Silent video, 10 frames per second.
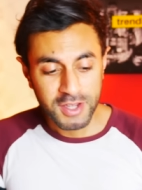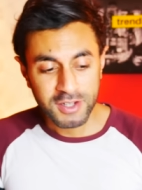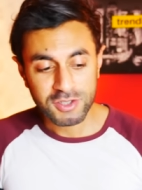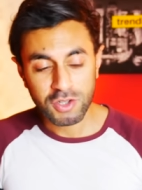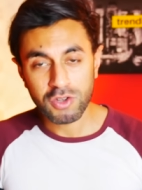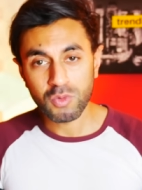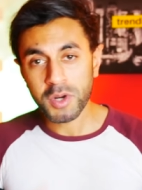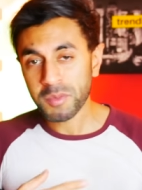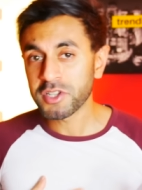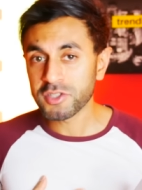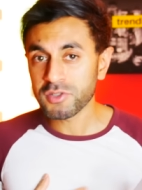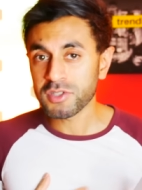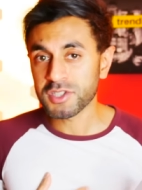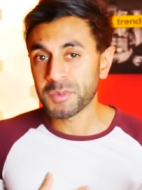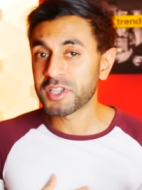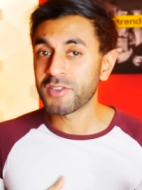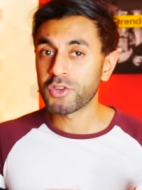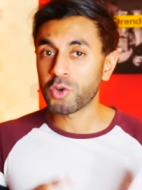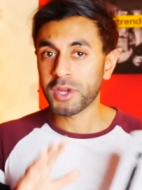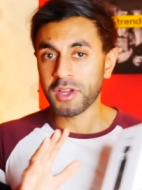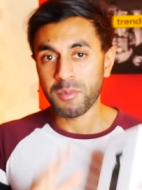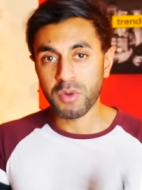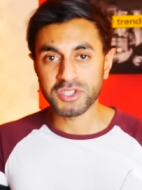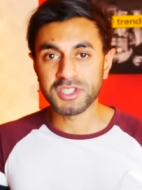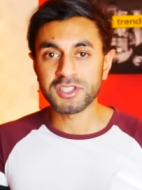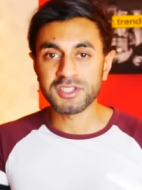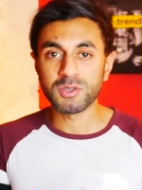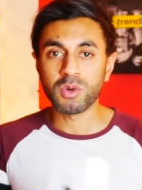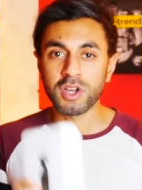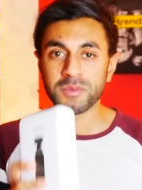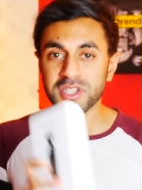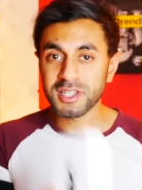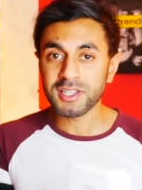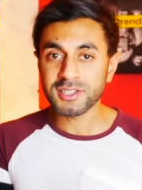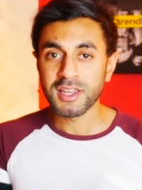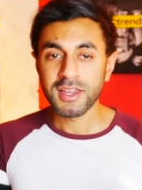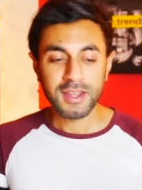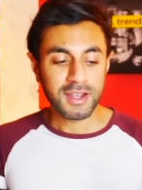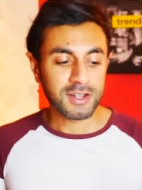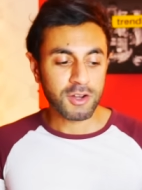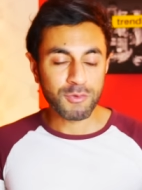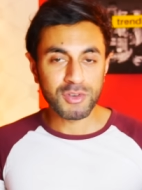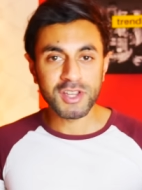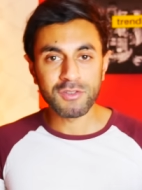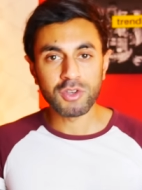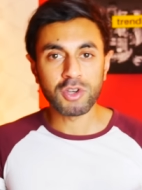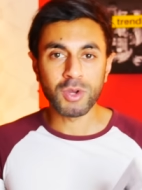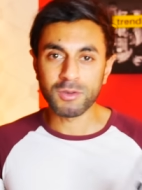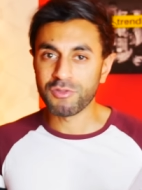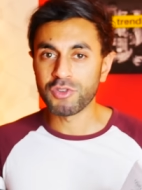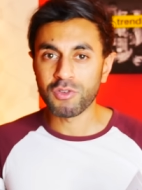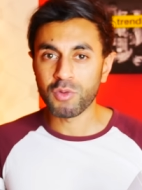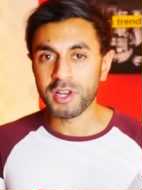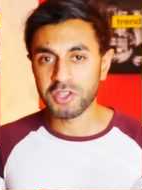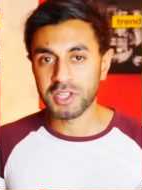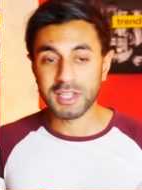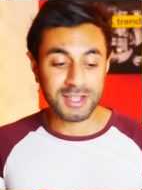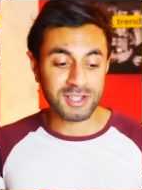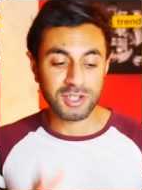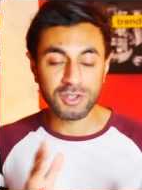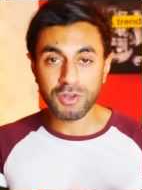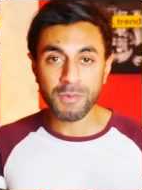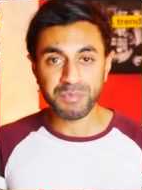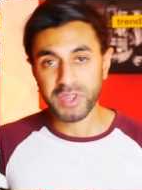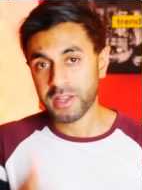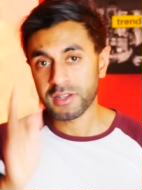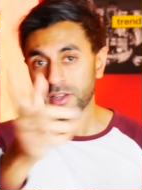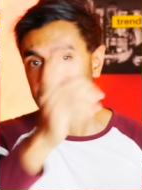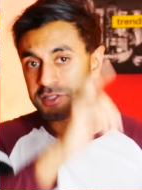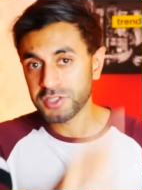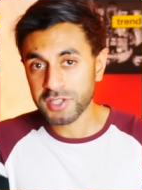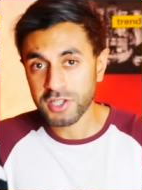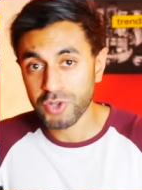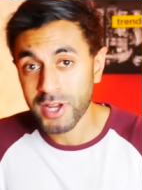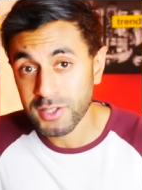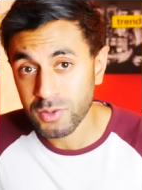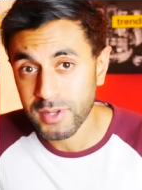So what I'm going to do is I'm going to give you a quick unboxing to see what comes in this, and then hopefully give you a quick review of what I think this can do. And uh, let's just get straight into